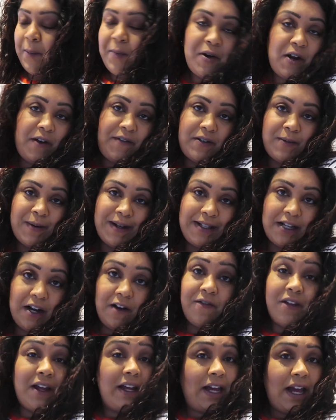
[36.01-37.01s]
proved to
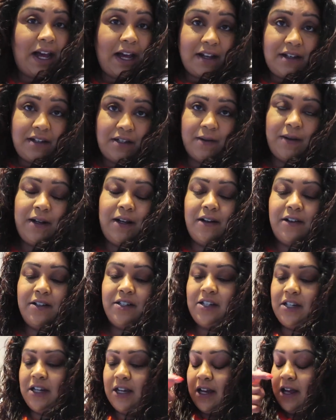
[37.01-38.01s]
myself I can do it
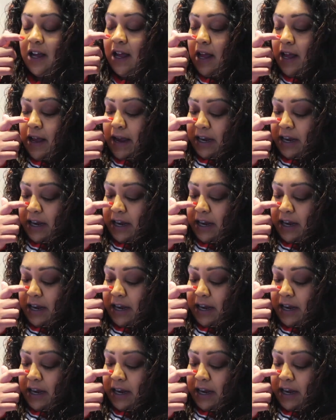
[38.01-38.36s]
last year.